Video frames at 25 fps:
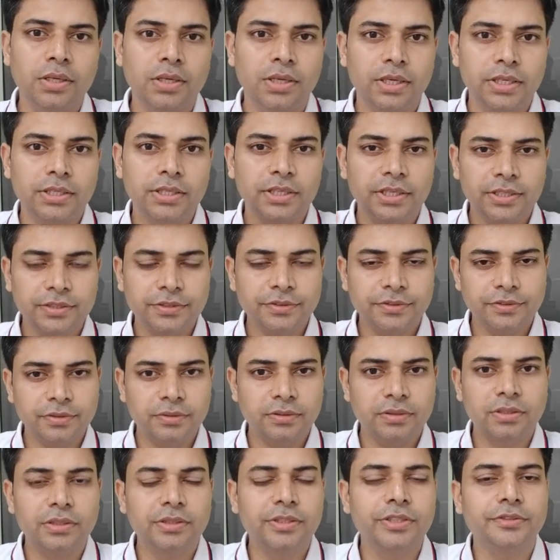Hi
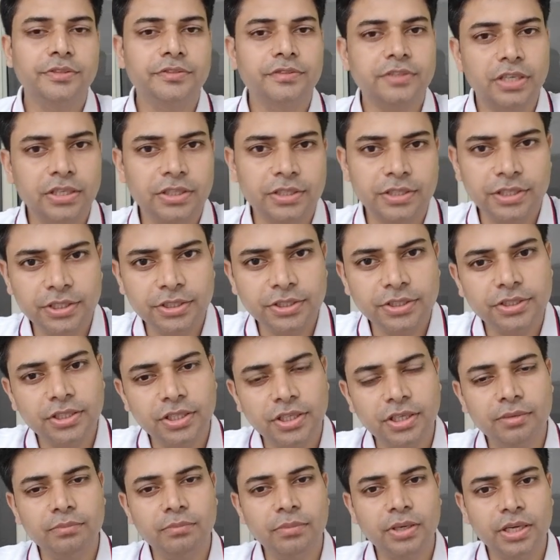guys, this is
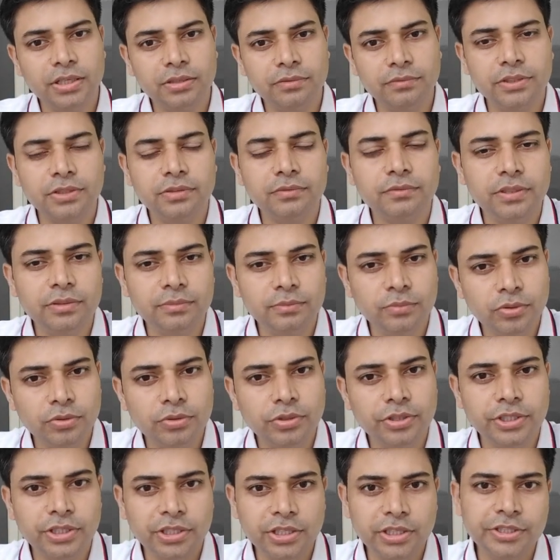Rakesh. I'm back with one
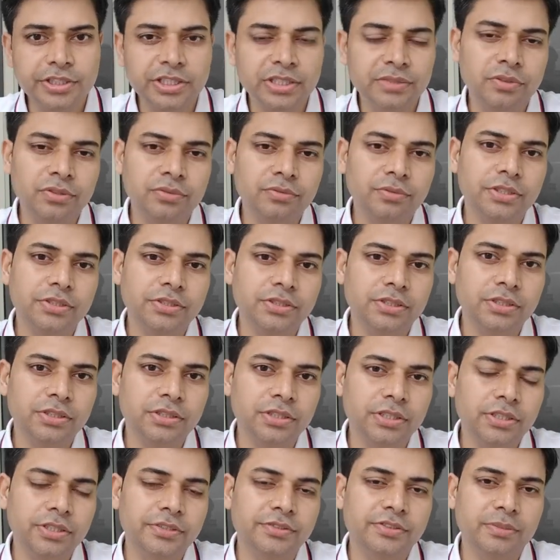more real interview
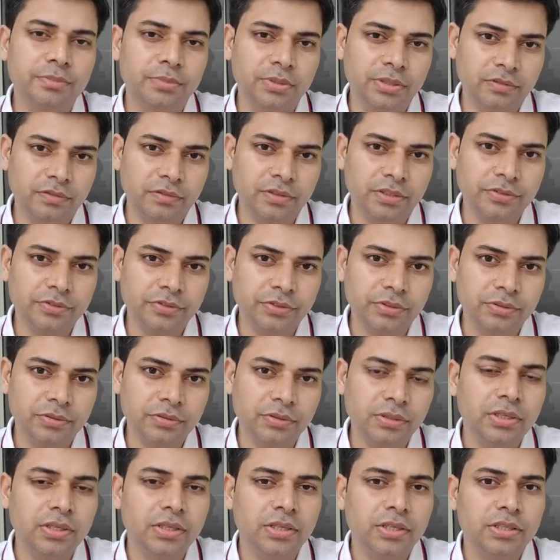question in SAP
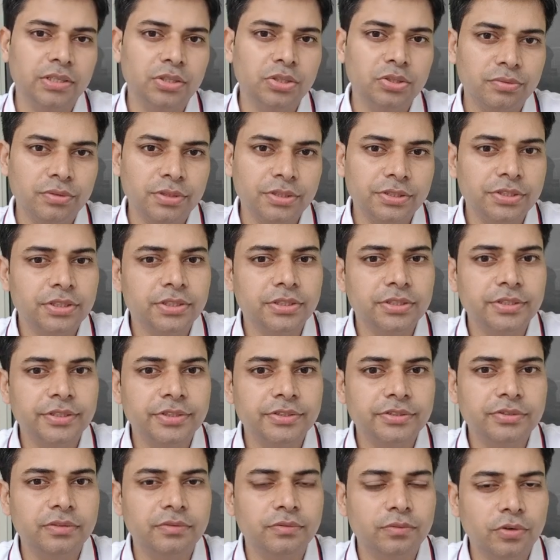FICO. The question
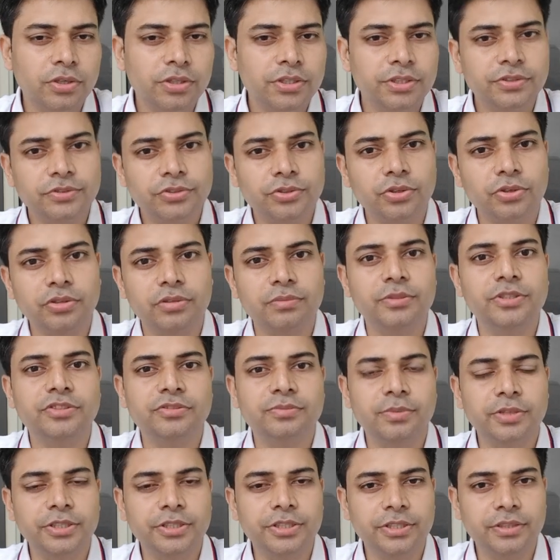is, what is document
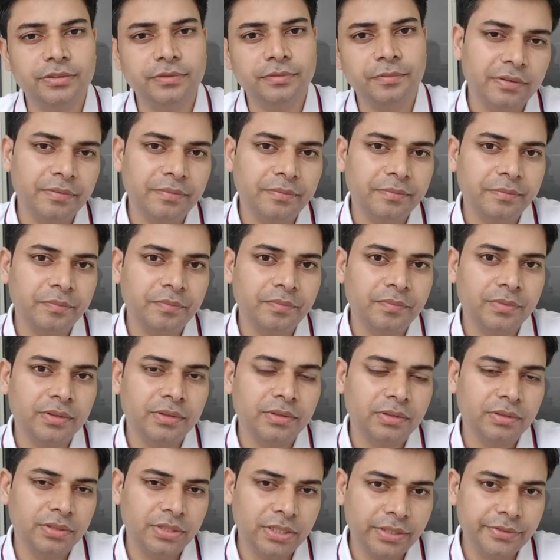splitting?
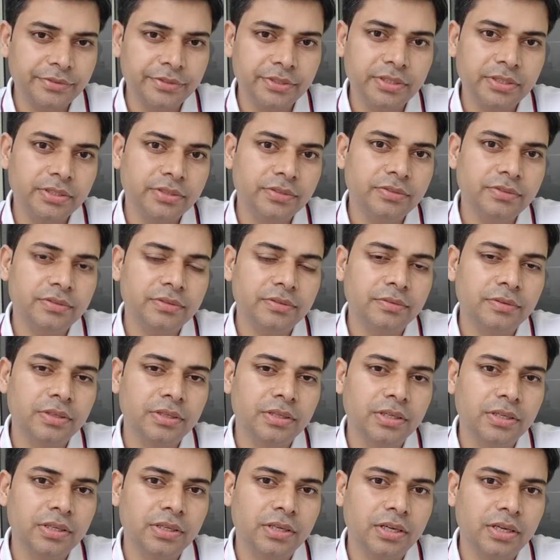The answer
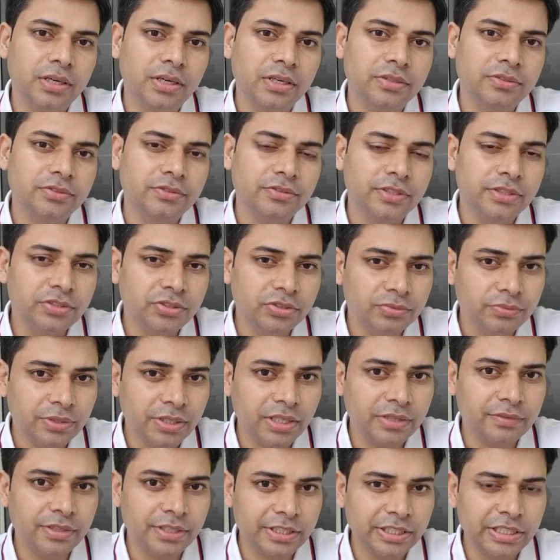is, since we
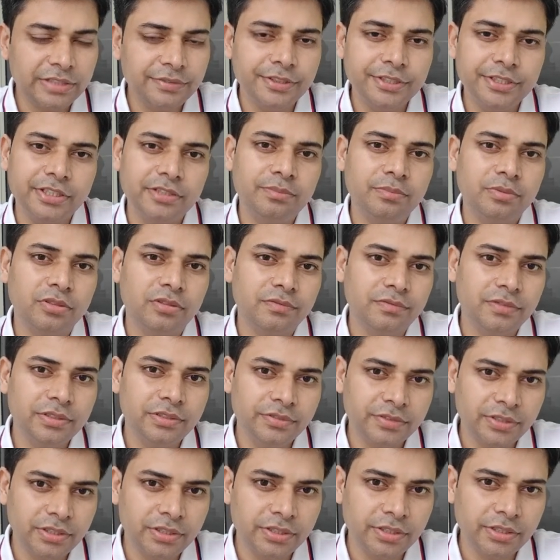have activated
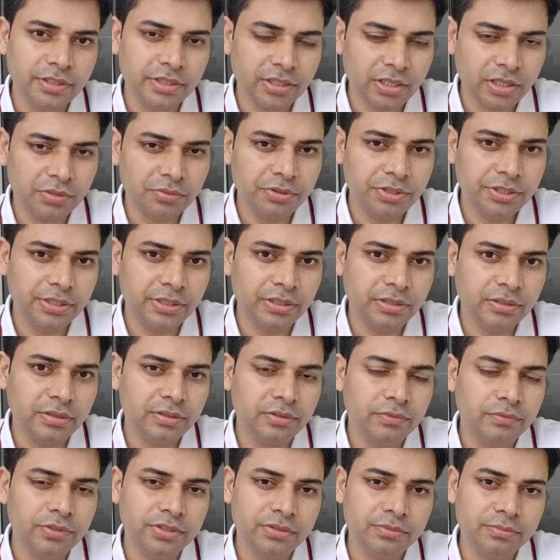profit center accounting,
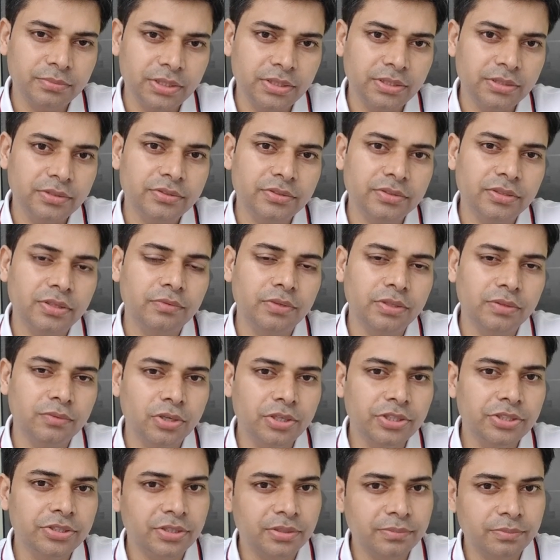which means we
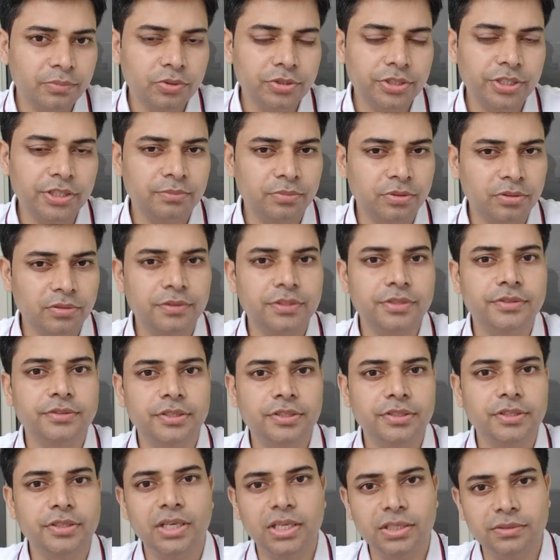want report at profit
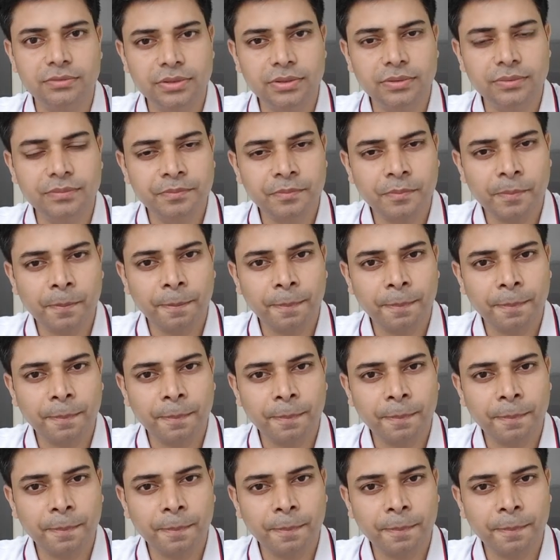center level.